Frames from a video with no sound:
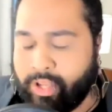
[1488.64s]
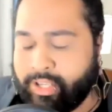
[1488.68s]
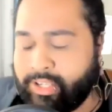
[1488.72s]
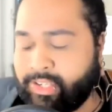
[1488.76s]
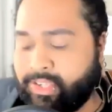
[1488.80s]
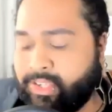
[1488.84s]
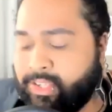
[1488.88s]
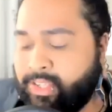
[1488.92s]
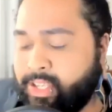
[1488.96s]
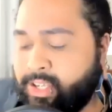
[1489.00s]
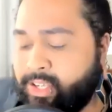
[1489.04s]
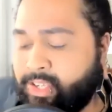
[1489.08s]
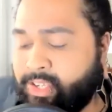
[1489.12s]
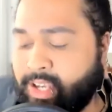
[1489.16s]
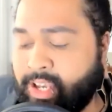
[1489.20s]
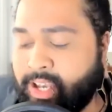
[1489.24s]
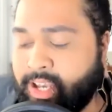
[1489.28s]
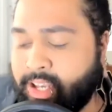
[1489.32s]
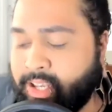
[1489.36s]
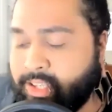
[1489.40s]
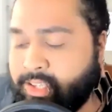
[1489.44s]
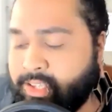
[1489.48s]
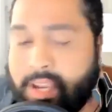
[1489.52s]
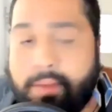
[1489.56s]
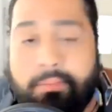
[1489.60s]
this
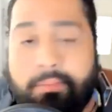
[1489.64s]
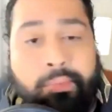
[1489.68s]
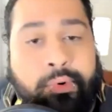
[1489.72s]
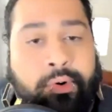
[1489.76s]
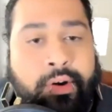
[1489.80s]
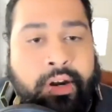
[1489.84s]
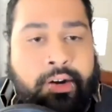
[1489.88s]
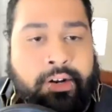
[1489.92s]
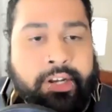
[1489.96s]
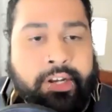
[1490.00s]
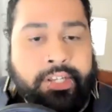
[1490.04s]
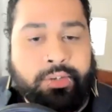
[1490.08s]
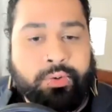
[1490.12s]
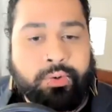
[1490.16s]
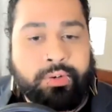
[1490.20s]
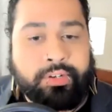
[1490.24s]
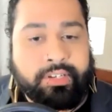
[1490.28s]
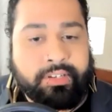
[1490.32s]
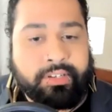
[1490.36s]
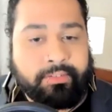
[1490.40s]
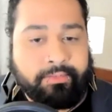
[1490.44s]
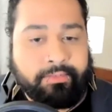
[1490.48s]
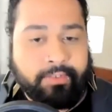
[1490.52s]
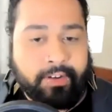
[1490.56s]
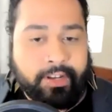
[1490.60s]
temporary source
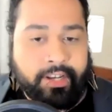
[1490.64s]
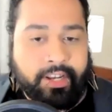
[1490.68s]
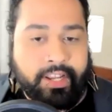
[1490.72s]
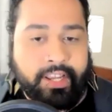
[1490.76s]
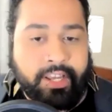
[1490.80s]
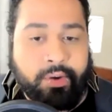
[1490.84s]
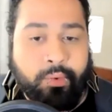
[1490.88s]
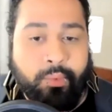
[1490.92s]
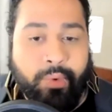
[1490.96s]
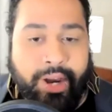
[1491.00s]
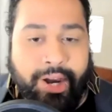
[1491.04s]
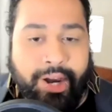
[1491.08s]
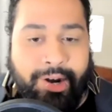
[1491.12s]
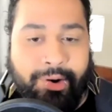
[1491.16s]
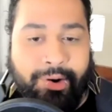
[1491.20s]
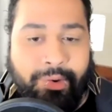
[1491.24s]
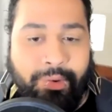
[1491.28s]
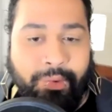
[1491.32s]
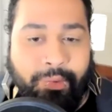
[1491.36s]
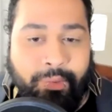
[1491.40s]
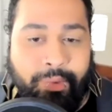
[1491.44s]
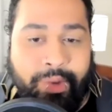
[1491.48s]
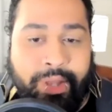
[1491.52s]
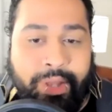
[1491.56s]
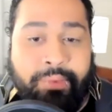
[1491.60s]
of funding where
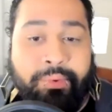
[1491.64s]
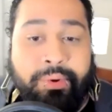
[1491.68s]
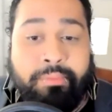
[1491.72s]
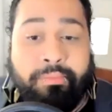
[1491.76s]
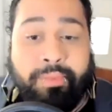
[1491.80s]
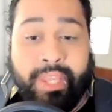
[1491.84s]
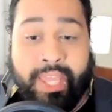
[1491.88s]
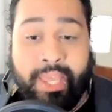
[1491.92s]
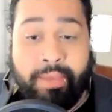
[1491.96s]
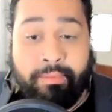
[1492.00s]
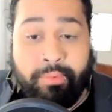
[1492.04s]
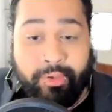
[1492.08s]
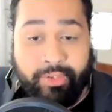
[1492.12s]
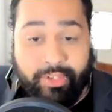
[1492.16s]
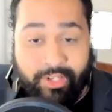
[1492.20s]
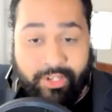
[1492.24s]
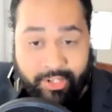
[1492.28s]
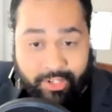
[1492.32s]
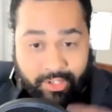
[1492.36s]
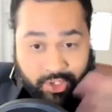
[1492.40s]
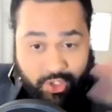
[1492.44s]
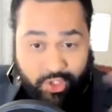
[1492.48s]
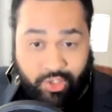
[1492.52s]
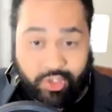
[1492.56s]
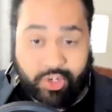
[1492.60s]
we would be able to
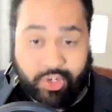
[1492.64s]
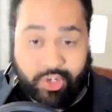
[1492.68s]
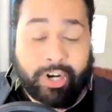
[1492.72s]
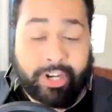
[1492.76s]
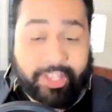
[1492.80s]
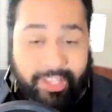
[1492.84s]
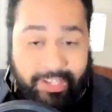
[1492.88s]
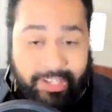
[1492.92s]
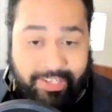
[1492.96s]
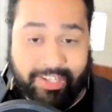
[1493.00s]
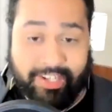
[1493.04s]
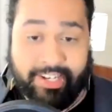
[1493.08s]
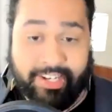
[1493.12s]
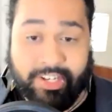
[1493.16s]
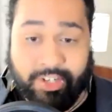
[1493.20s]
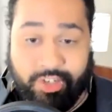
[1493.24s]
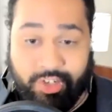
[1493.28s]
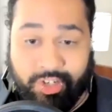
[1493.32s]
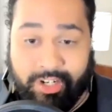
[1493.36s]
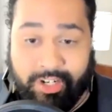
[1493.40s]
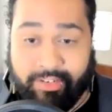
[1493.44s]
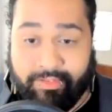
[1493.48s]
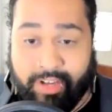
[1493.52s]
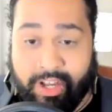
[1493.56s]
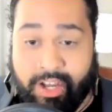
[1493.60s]
start this
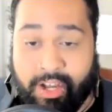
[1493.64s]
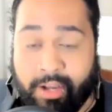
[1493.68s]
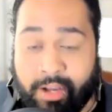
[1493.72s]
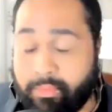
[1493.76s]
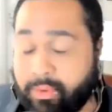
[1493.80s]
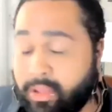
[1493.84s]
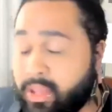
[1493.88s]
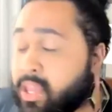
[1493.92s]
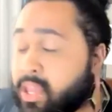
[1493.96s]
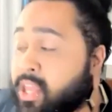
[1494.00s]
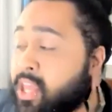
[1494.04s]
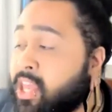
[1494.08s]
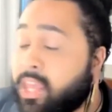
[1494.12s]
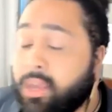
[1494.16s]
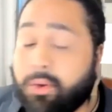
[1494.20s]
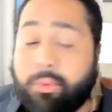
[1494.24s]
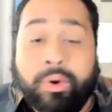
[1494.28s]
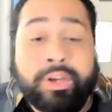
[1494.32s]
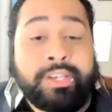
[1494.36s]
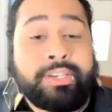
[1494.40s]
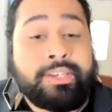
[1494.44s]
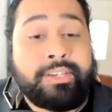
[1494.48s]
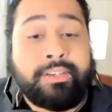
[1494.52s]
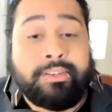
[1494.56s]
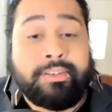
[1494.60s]
initiative up. It
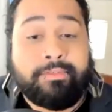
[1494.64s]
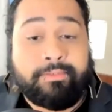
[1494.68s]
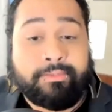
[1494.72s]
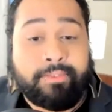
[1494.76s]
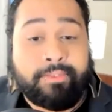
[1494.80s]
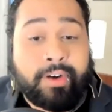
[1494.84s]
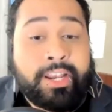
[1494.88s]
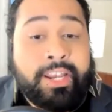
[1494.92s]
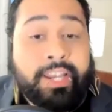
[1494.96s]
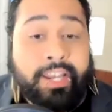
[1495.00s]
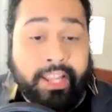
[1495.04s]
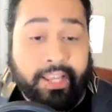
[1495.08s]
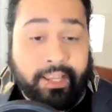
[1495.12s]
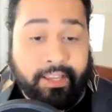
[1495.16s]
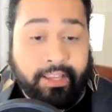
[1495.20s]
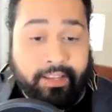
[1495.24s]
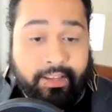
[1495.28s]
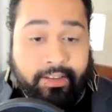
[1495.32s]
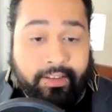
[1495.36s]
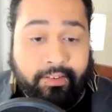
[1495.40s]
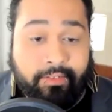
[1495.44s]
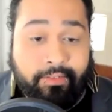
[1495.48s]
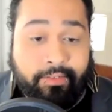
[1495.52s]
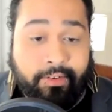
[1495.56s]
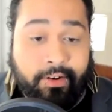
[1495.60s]
wasn't funding
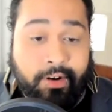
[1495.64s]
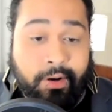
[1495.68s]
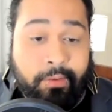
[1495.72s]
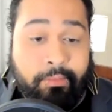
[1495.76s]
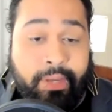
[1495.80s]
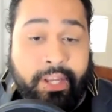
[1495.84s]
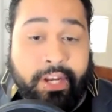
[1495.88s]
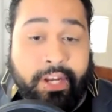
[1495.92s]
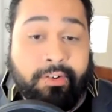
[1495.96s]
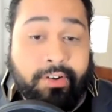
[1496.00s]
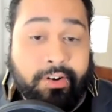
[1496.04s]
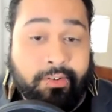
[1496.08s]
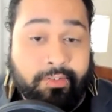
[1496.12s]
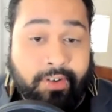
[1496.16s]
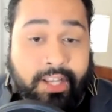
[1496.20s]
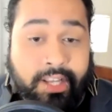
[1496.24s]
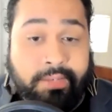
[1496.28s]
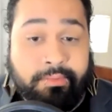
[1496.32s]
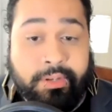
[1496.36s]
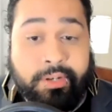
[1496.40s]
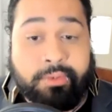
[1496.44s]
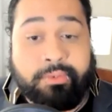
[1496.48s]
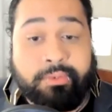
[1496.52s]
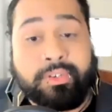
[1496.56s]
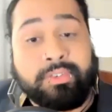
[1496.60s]
for a peer-run
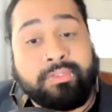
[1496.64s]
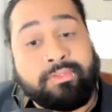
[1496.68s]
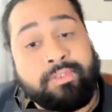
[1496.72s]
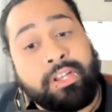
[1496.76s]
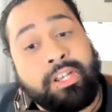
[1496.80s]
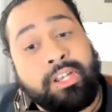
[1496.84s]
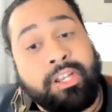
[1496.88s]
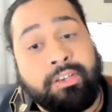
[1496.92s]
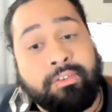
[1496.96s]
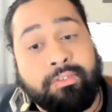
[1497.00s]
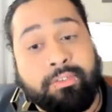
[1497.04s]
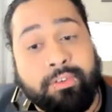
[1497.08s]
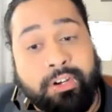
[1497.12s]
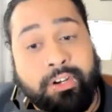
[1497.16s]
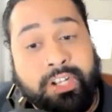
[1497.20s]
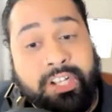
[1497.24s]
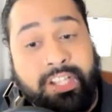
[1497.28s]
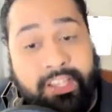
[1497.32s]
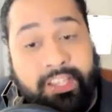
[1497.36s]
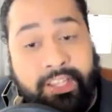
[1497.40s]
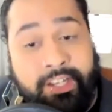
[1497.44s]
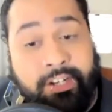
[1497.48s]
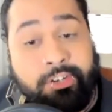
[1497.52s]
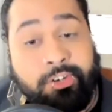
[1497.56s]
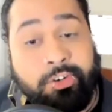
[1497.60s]
respite. It was funding for a
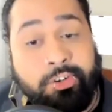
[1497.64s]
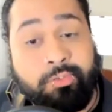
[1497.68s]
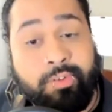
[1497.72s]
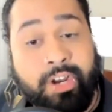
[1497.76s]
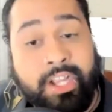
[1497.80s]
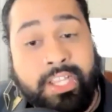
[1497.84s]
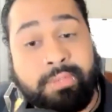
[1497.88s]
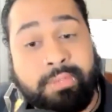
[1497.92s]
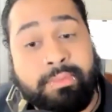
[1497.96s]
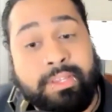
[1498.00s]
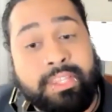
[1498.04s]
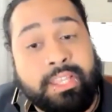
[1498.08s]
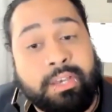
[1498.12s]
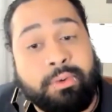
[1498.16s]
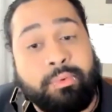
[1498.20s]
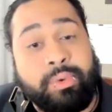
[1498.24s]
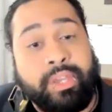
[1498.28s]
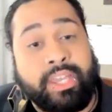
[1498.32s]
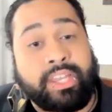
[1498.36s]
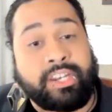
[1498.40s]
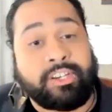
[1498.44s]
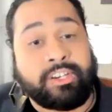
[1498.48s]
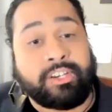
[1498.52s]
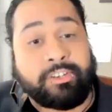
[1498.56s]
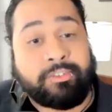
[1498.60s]
clinical respite that we
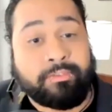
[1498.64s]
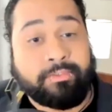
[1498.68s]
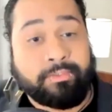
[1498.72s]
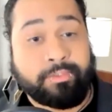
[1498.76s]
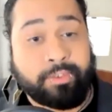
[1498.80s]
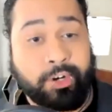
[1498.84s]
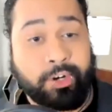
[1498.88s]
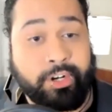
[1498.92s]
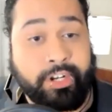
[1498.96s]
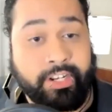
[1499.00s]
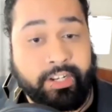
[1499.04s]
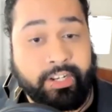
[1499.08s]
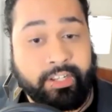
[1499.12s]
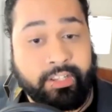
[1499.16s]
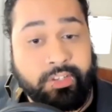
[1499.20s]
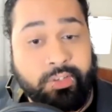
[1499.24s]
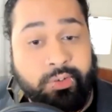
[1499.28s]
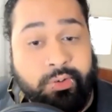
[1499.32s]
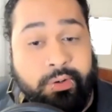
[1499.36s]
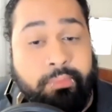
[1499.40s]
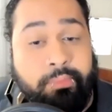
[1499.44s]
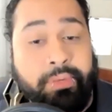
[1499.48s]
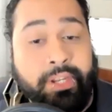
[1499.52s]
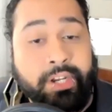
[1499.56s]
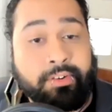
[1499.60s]
had converted into
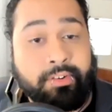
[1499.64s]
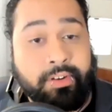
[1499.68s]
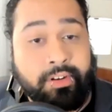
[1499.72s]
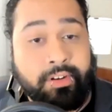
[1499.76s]
a peer-run